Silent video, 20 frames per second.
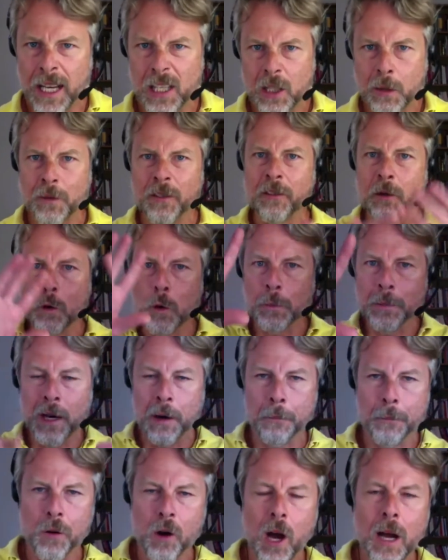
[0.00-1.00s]
Some of it will be
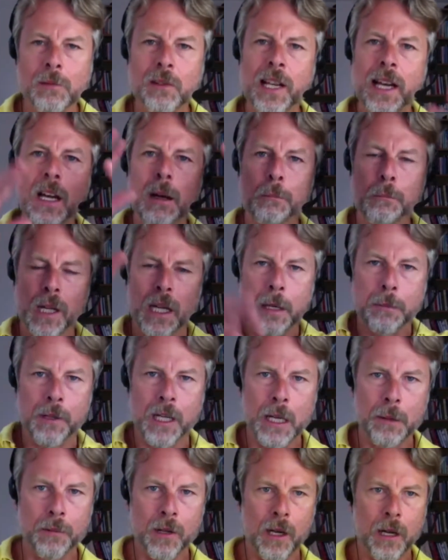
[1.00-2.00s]
on Prime sale, bloody,
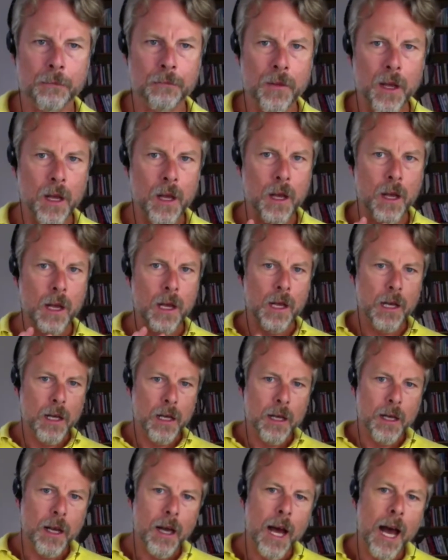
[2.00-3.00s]
bloody, blah.
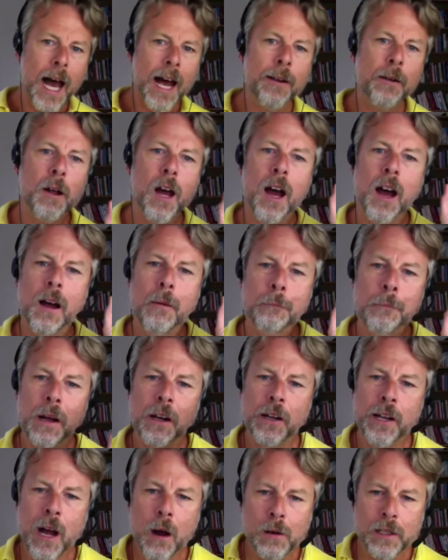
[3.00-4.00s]

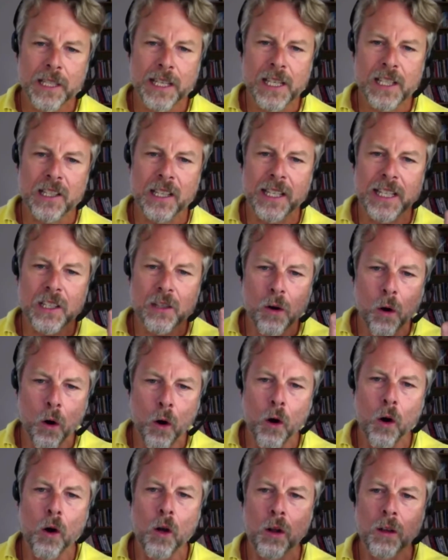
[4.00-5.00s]
But notice that it's
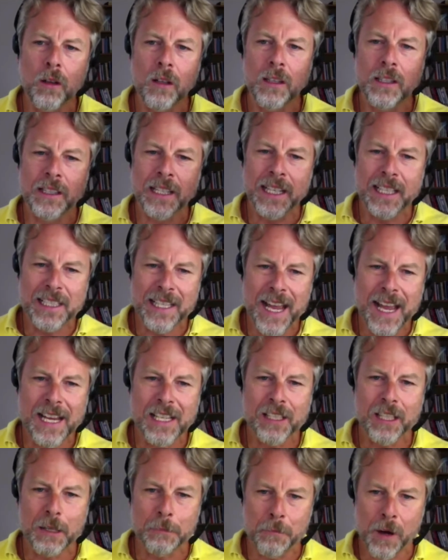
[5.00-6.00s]
all
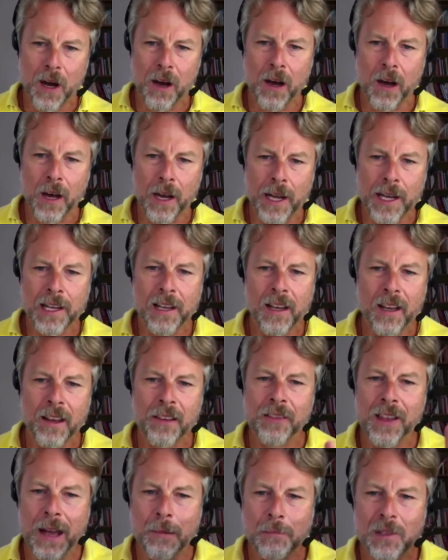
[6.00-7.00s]
dictated by
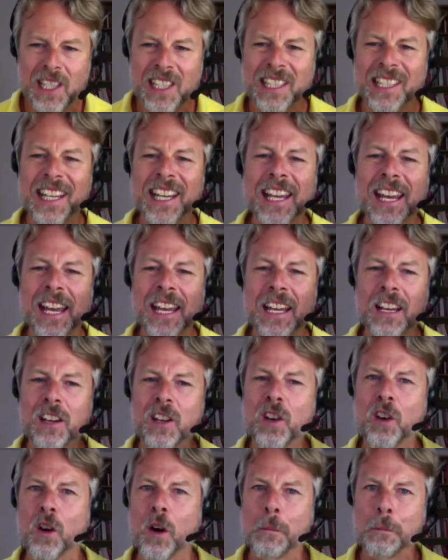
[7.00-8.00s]
them seeing
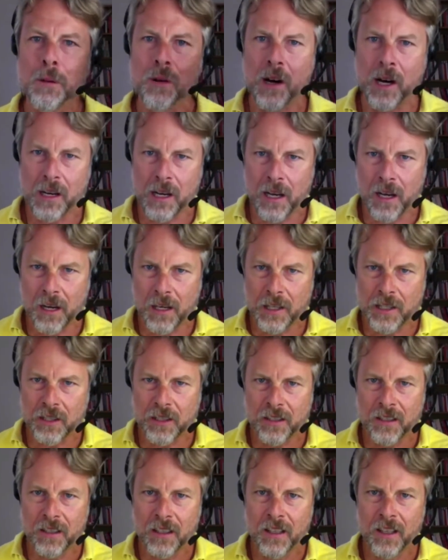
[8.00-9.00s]
your
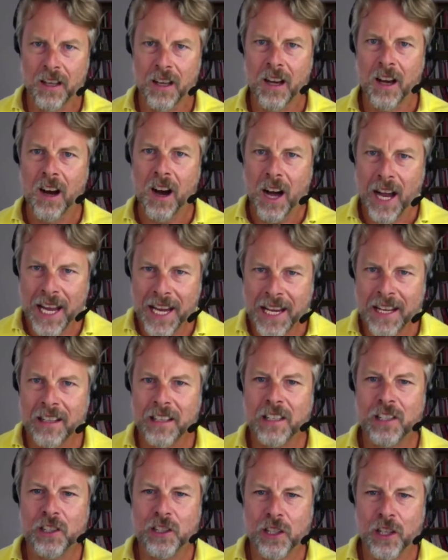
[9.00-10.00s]
product
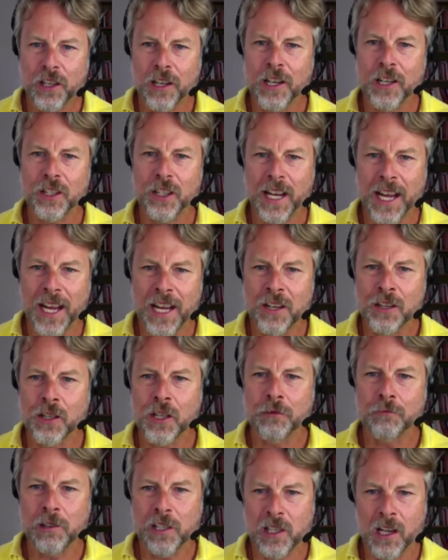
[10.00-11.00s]
in the search
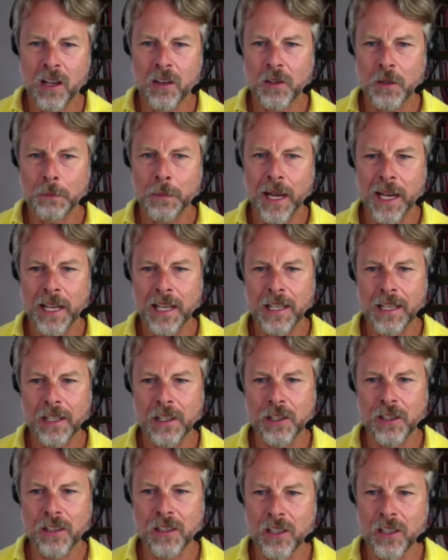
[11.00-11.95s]
engine results page.